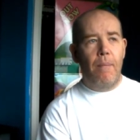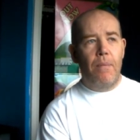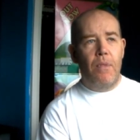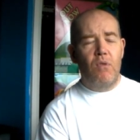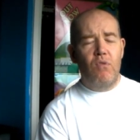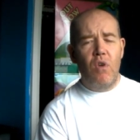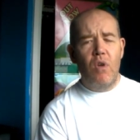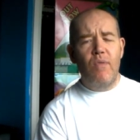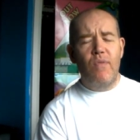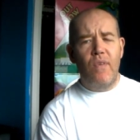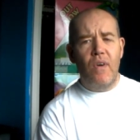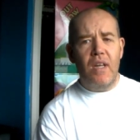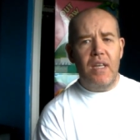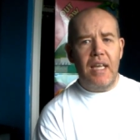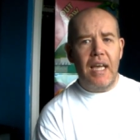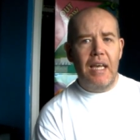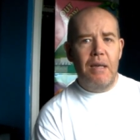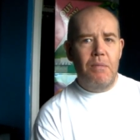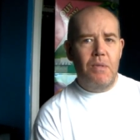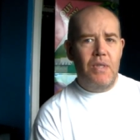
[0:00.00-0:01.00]
The room full of
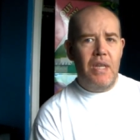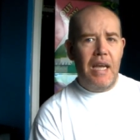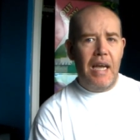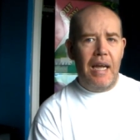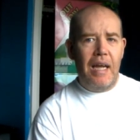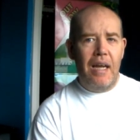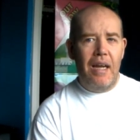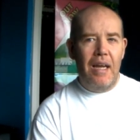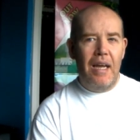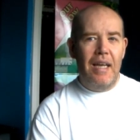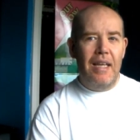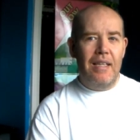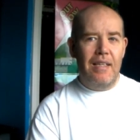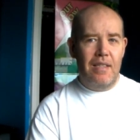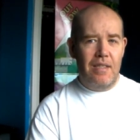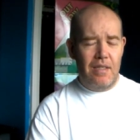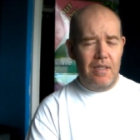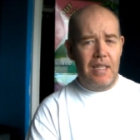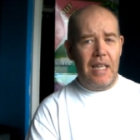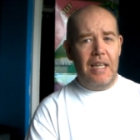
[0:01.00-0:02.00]
games, yeah,
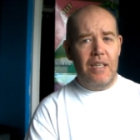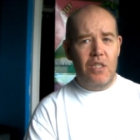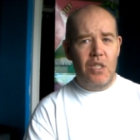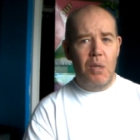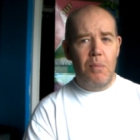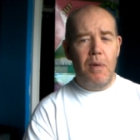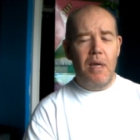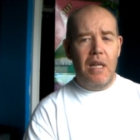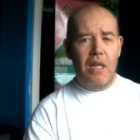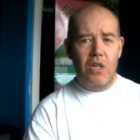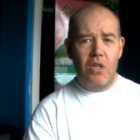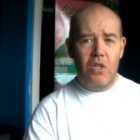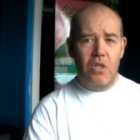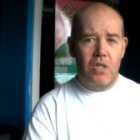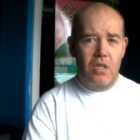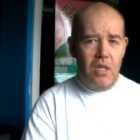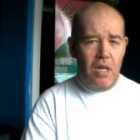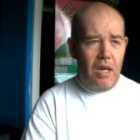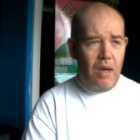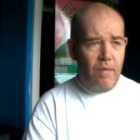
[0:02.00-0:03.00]
that's
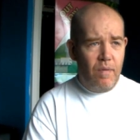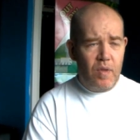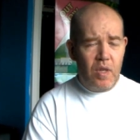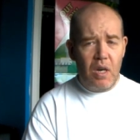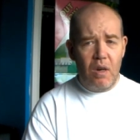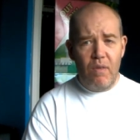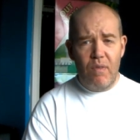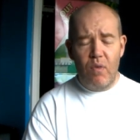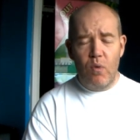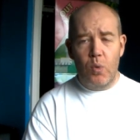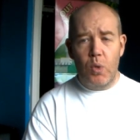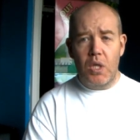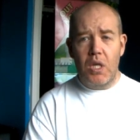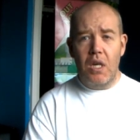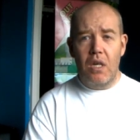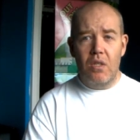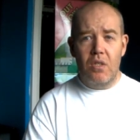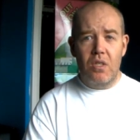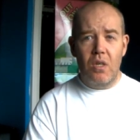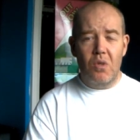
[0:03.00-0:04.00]
diminished. I've gone through all the
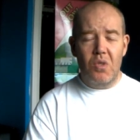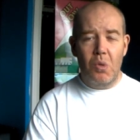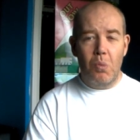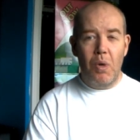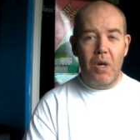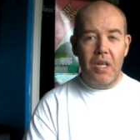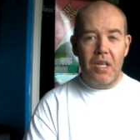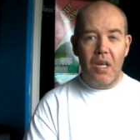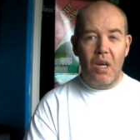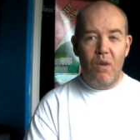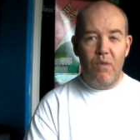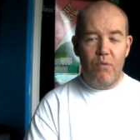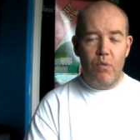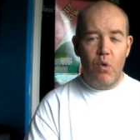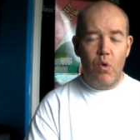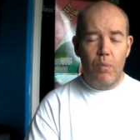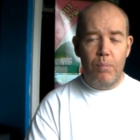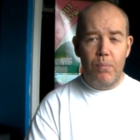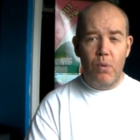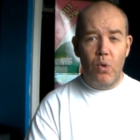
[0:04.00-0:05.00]
consoles I want to go
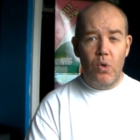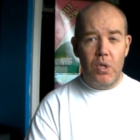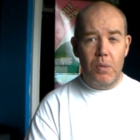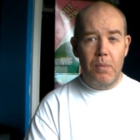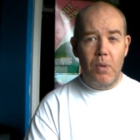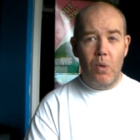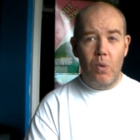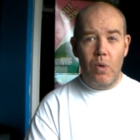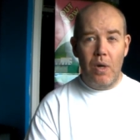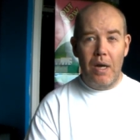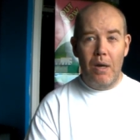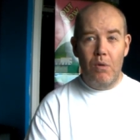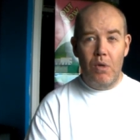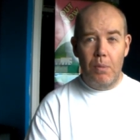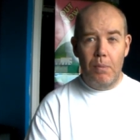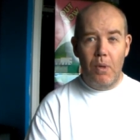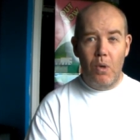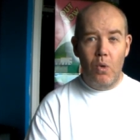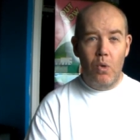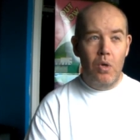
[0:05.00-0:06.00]
through. I've bought them all, owned
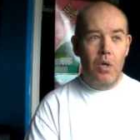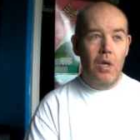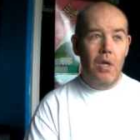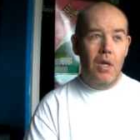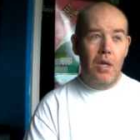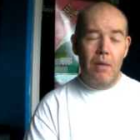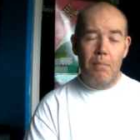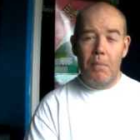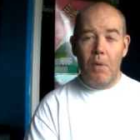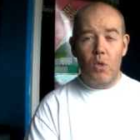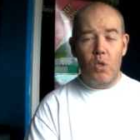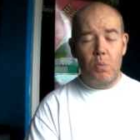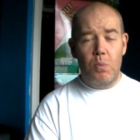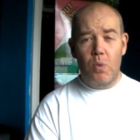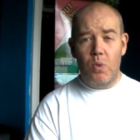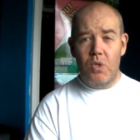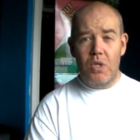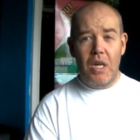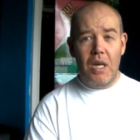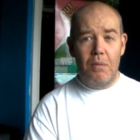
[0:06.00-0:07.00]
them all,
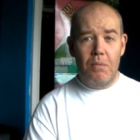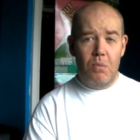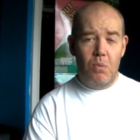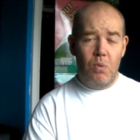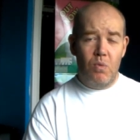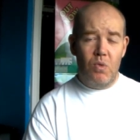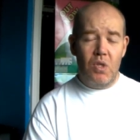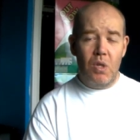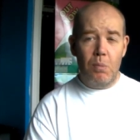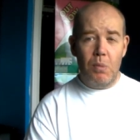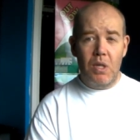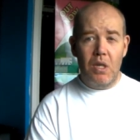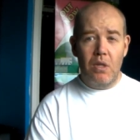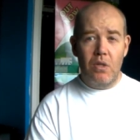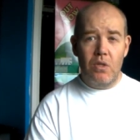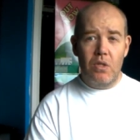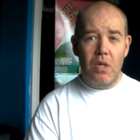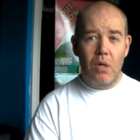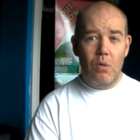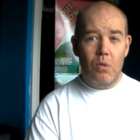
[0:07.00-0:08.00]
multiple times with some
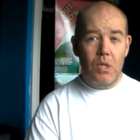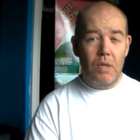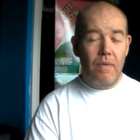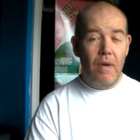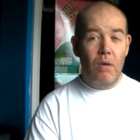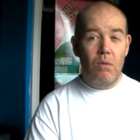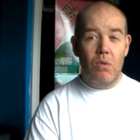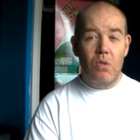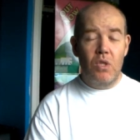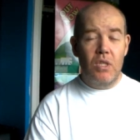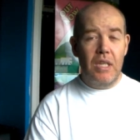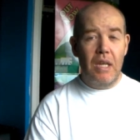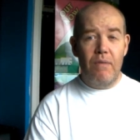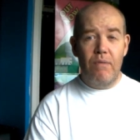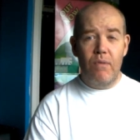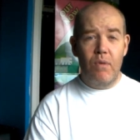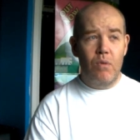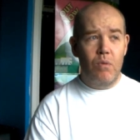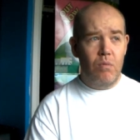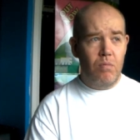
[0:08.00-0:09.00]
consoles. I've owned
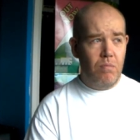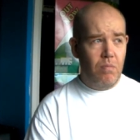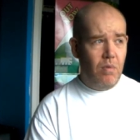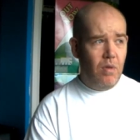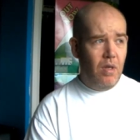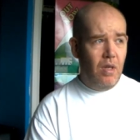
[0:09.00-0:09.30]
several